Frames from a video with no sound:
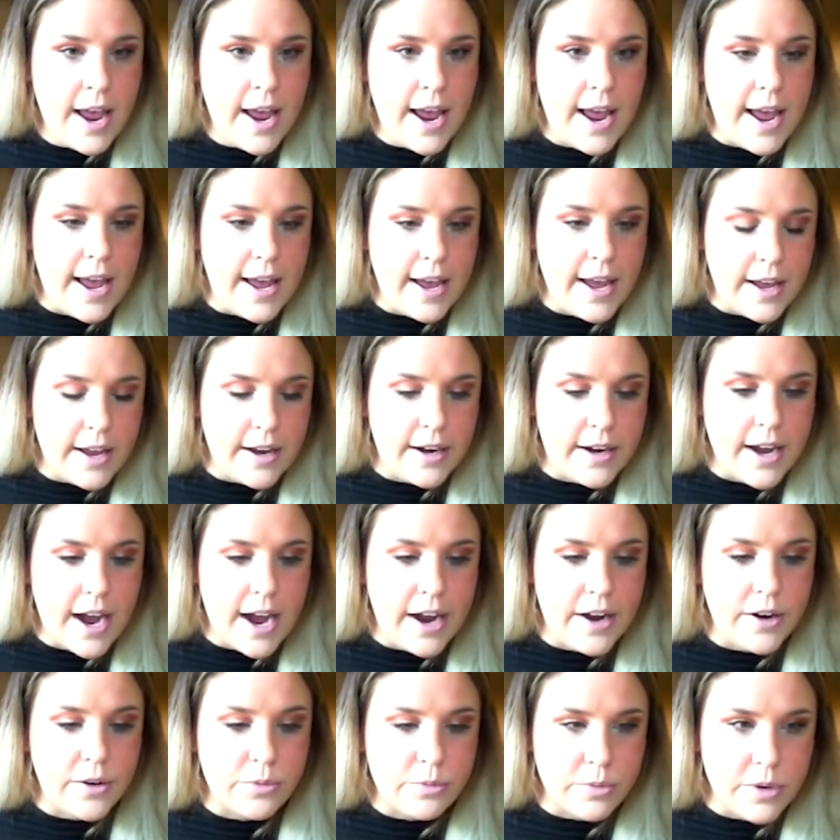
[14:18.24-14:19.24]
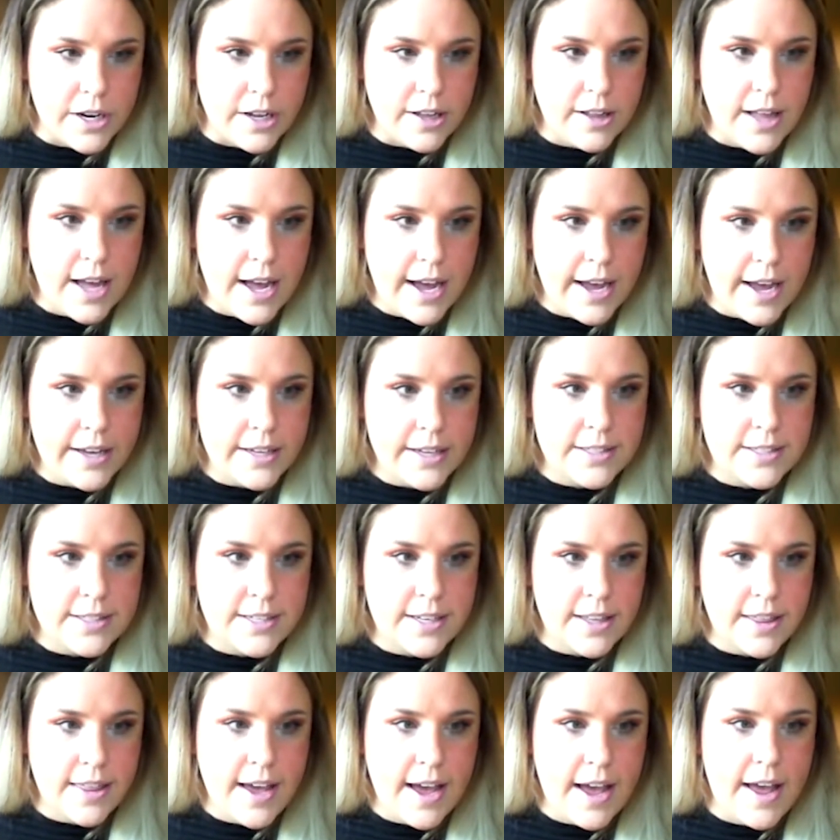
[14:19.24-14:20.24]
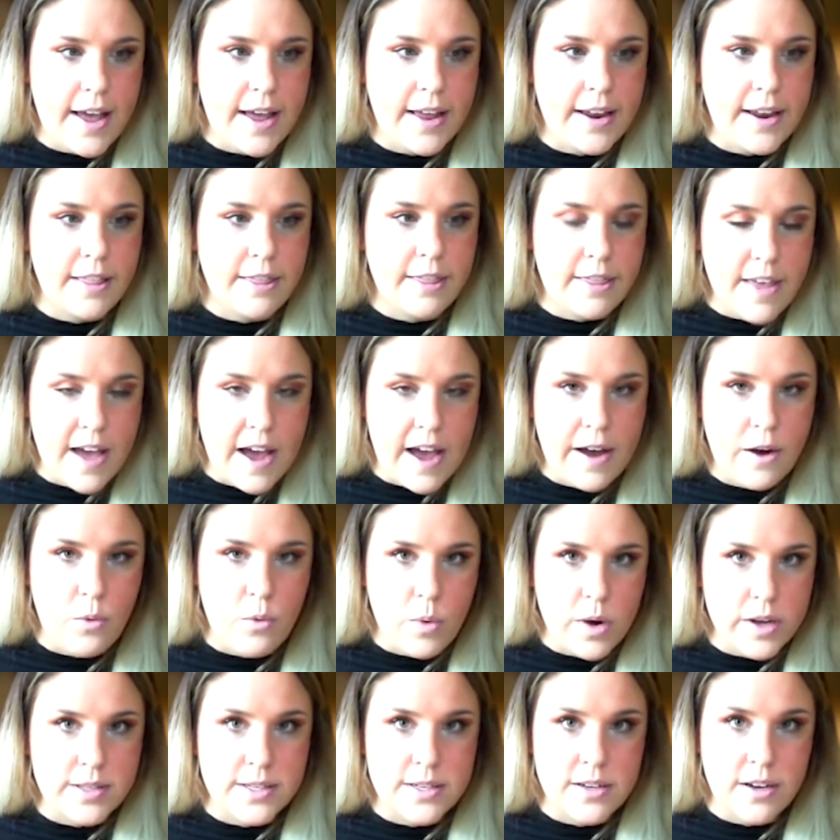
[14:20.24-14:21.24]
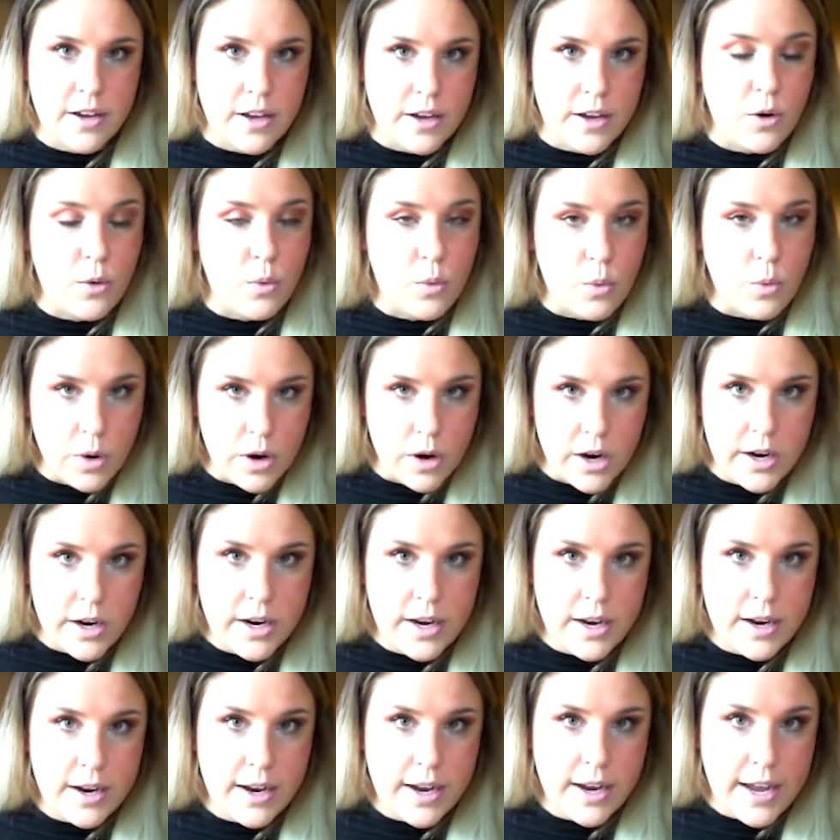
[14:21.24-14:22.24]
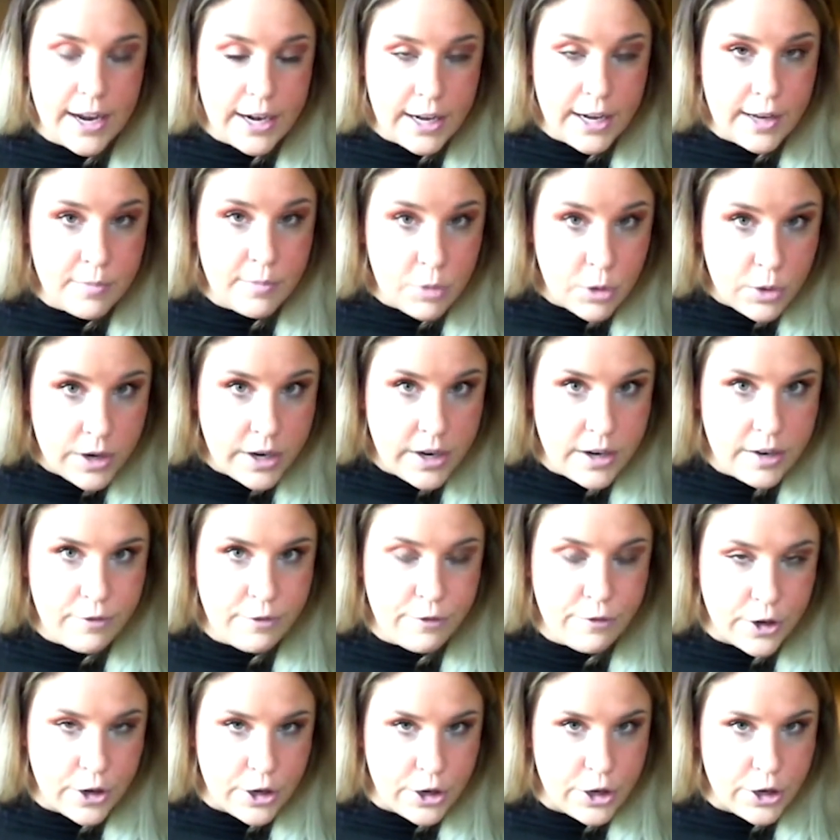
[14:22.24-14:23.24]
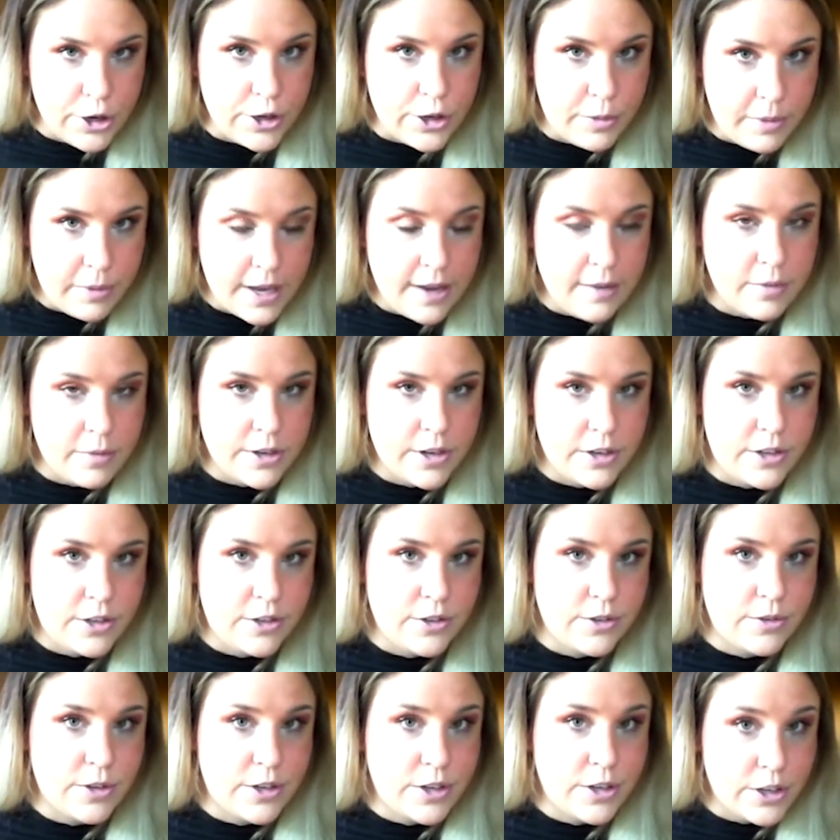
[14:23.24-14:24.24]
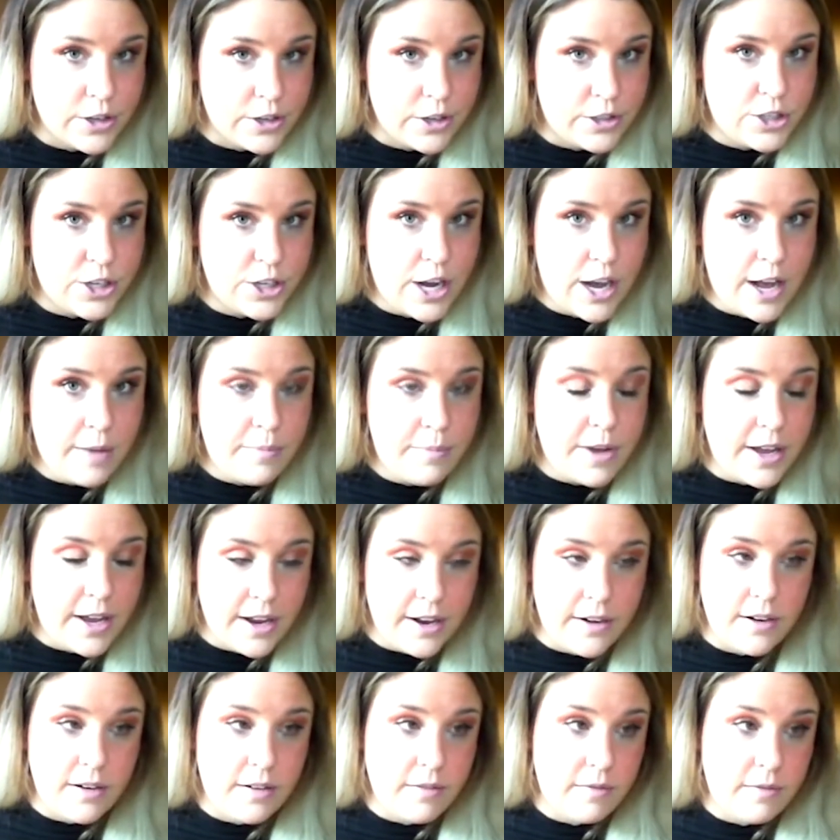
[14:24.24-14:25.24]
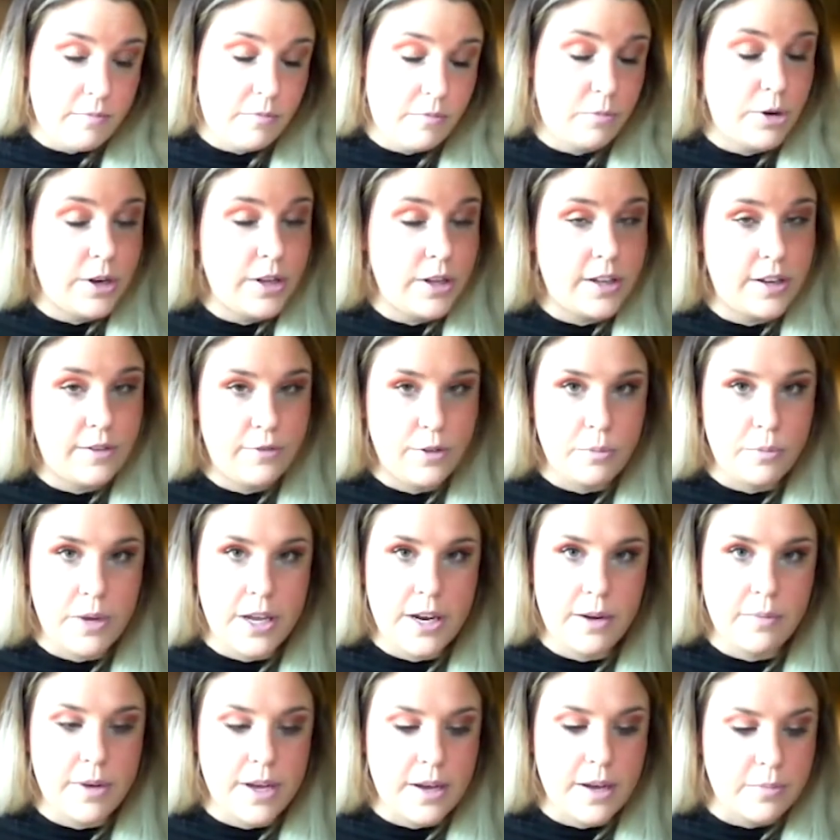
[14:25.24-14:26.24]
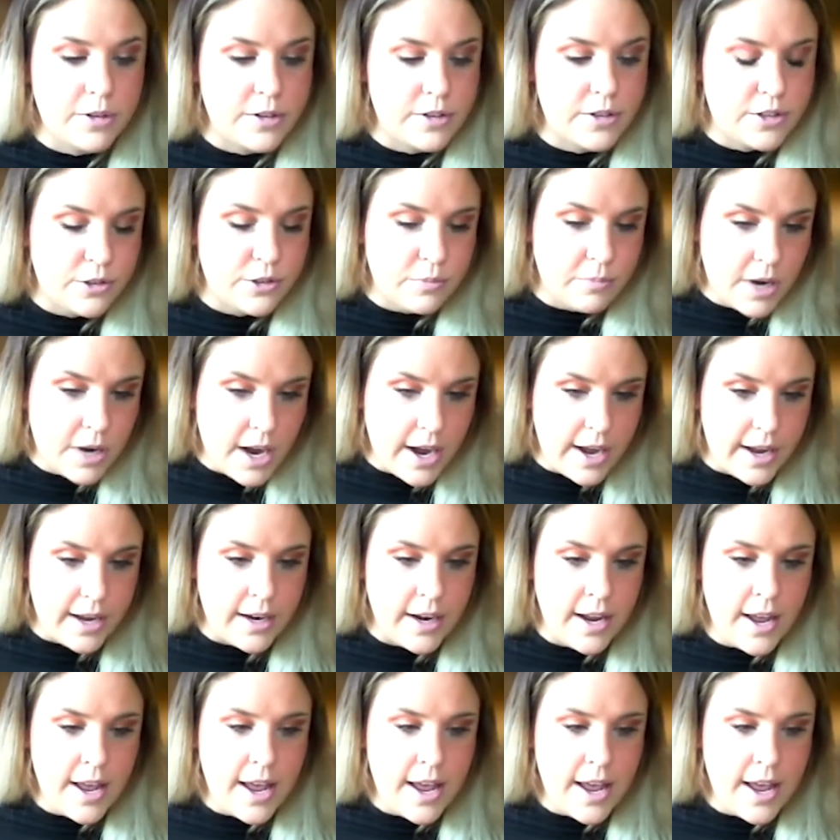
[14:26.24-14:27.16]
And I realized that wasn't going to work anymore for her to be able to do her job, and really for me to be able to do mine.